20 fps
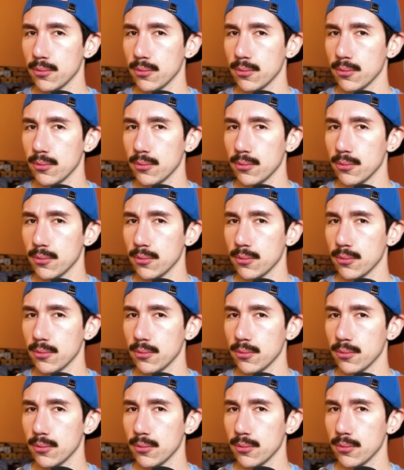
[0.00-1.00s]

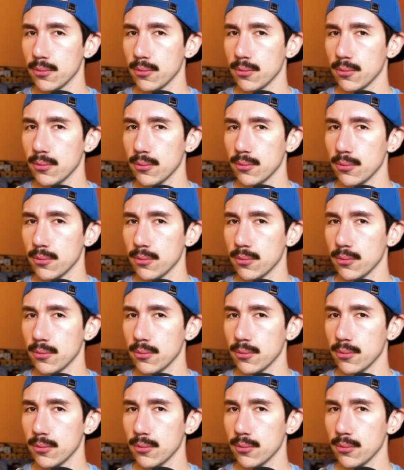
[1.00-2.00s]

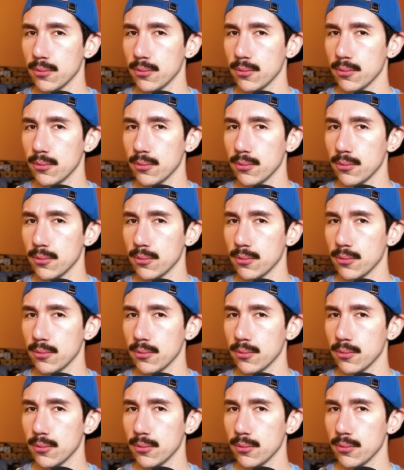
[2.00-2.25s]
No words are spoken by the person on screen.